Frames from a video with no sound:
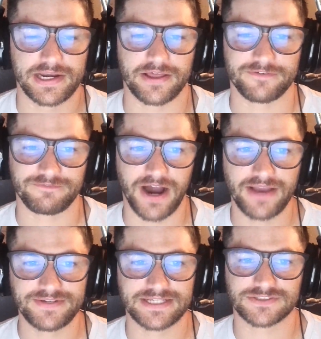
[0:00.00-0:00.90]
Now, the
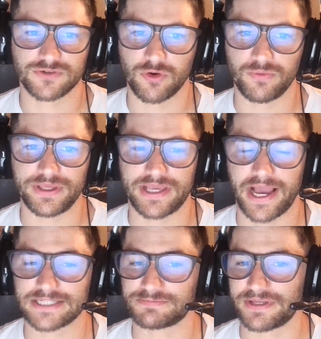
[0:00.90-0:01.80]
5 day school week
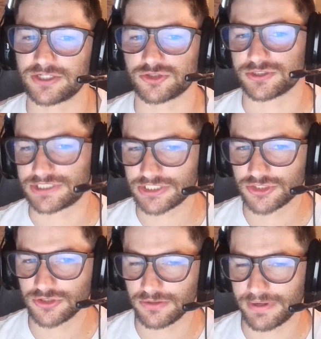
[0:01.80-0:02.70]
has been a
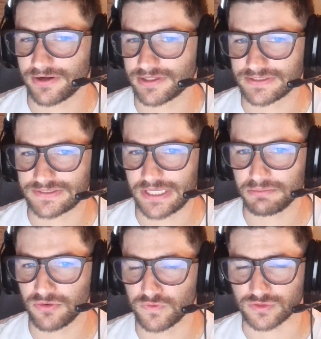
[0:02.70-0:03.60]
traditional American
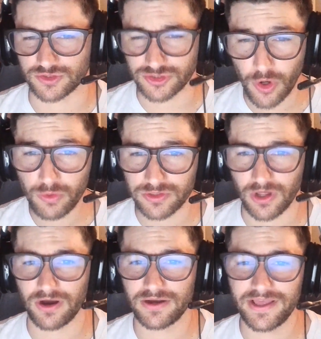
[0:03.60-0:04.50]
staple for so
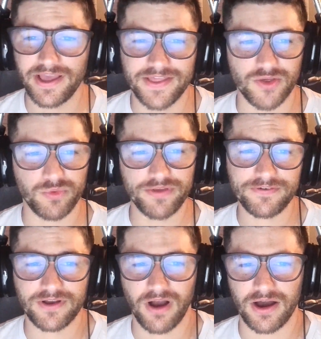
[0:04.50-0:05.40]
long that we've
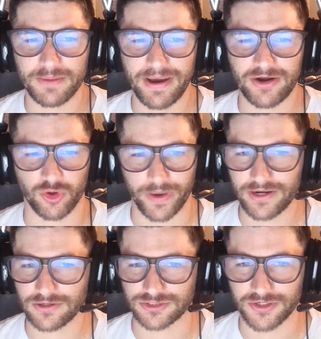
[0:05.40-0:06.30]
forgotten about a
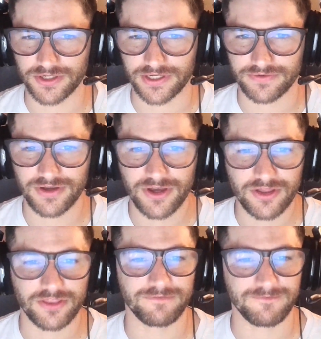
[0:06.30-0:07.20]
great alternative,
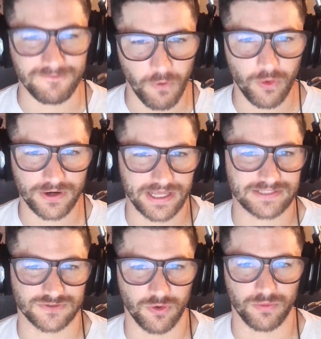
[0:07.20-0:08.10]
the 4 day
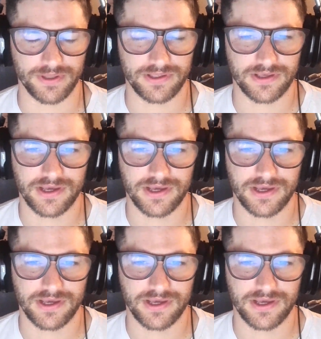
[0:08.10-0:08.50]
school week.